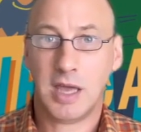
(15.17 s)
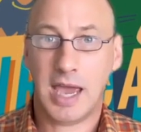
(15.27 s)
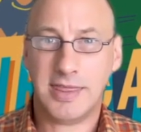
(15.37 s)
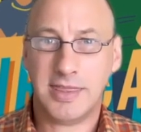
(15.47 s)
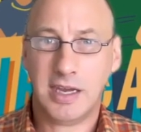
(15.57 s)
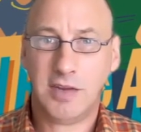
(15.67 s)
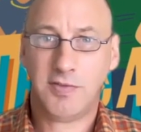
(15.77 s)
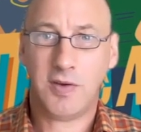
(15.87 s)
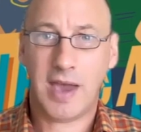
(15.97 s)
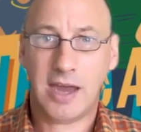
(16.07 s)
And then
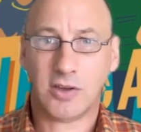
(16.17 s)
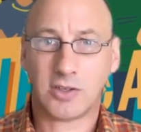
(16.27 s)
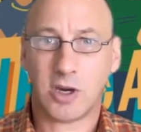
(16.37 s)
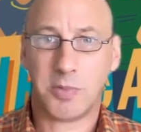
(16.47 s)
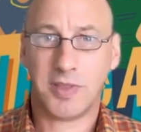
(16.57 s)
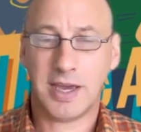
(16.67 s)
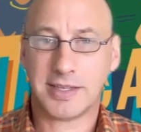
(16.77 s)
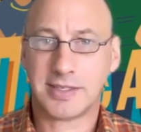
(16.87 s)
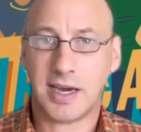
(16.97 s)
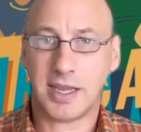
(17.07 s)
if you add on top of that
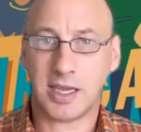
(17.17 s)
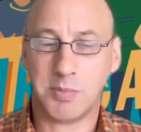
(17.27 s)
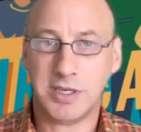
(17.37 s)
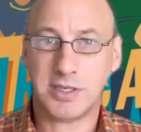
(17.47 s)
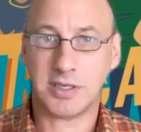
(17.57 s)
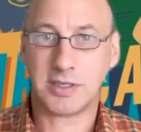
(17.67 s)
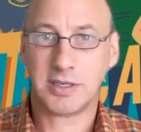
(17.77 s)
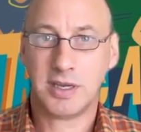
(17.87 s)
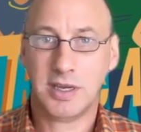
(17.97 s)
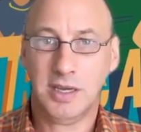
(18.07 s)
starting a
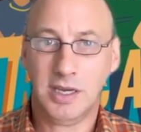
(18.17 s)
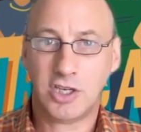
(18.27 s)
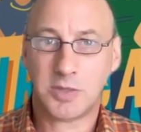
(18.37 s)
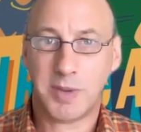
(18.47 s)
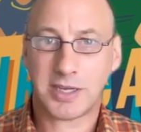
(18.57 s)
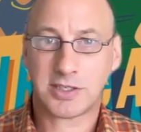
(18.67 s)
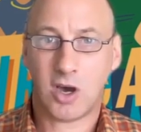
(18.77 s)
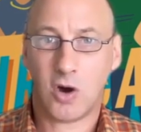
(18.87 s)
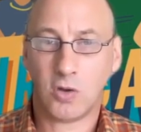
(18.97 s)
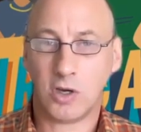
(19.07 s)
business, it just makes the
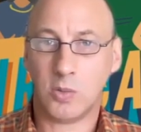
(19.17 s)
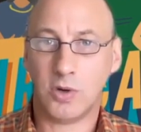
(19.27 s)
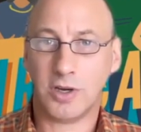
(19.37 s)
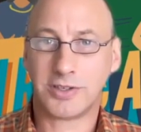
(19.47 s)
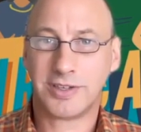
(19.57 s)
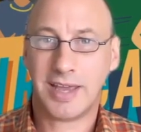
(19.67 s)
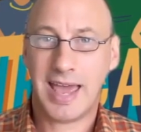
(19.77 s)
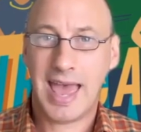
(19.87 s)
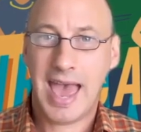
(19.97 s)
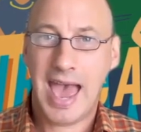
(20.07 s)
whole lot worse.
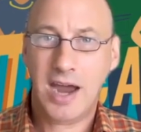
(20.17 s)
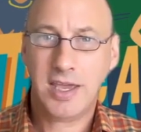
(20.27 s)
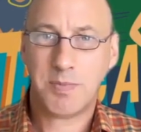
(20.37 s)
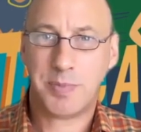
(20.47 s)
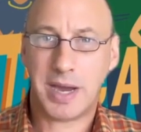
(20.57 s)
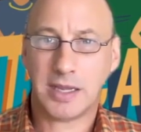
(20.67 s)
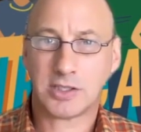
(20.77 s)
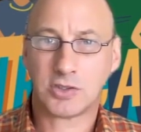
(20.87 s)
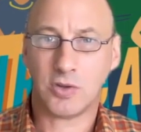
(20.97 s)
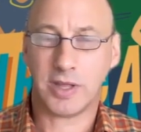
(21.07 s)
How do you
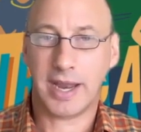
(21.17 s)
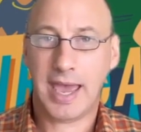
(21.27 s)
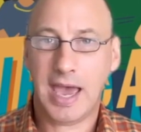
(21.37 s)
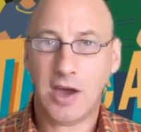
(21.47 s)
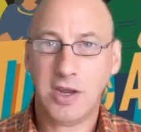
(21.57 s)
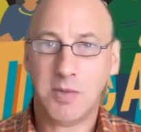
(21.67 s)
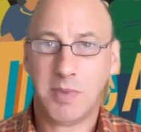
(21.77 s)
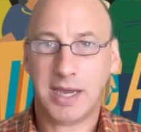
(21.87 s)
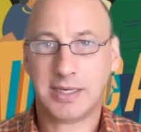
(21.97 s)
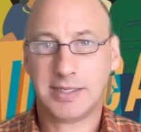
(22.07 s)
balance all that? How do you
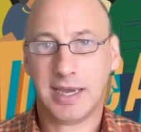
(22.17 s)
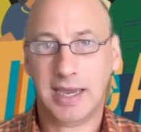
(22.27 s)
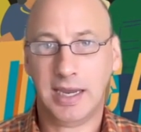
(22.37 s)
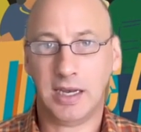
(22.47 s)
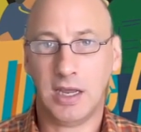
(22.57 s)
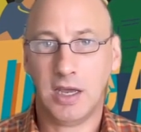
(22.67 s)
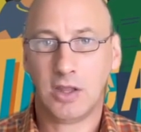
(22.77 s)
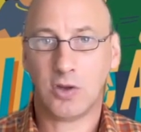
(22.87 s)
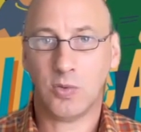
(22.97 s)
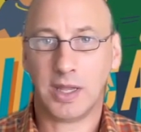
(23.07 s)
maintain
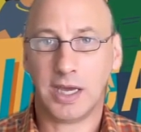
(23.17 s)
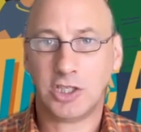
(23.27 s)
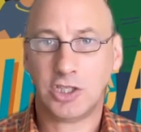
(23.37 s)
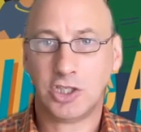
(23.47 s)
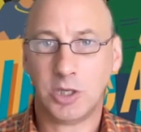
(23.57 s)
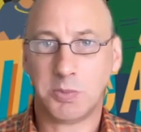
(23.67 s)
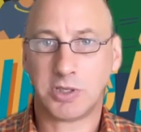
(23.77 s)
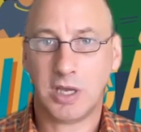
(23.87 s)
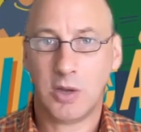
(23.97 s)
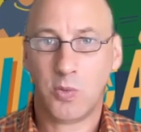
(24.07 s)
the
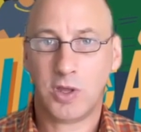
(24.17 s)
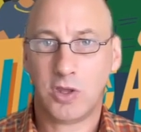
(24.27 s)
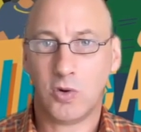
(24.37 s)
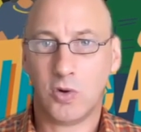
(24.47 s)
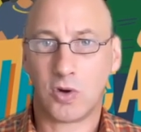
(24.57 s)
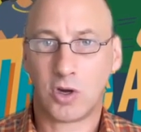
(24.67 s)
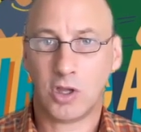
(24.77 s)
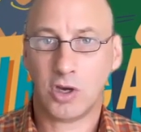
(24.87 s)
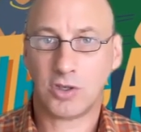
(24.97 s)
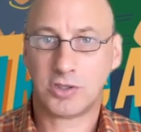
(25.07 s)
relationships with your
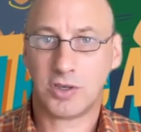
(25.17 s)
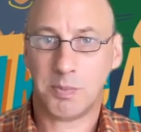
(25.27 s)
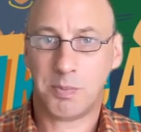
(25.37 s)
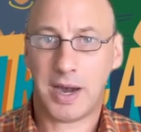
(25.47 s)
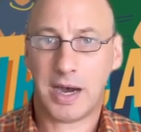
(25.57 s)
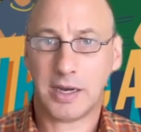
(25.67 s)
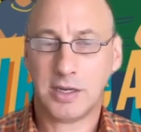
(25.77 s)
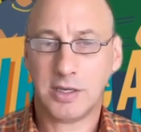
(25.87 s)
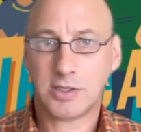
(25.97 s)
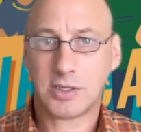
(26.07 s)
close
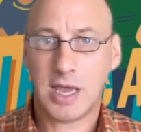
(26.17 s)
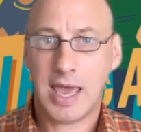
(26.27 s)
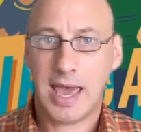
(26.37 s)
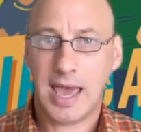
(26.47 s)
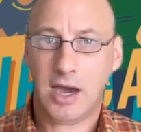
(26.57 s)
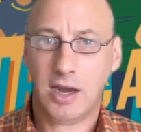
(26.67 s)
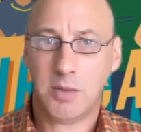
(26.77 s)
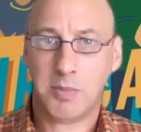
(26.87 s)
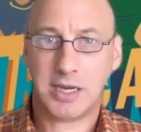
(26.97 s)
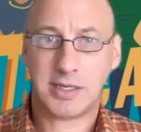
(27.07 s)
partners? How do you
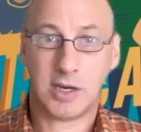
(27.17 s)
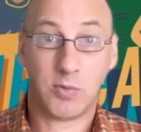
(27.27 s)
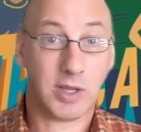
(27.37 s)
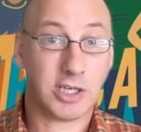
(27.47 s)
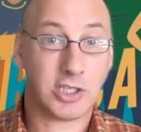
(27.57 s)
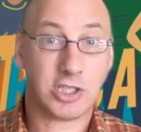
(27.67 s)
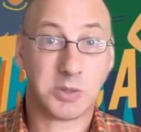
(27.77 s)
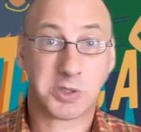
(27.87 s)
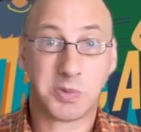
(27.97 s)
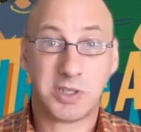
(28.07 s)
maintain
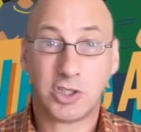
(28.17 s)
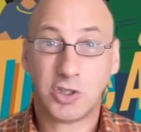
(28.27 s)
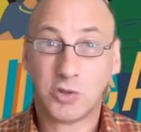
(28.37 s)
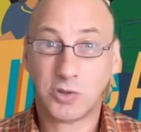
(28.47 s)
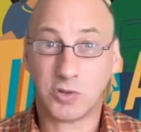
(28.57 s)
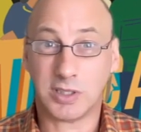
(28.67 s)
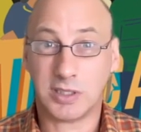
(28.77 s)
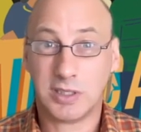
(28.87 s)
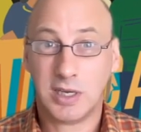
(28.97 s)
relationships with your children?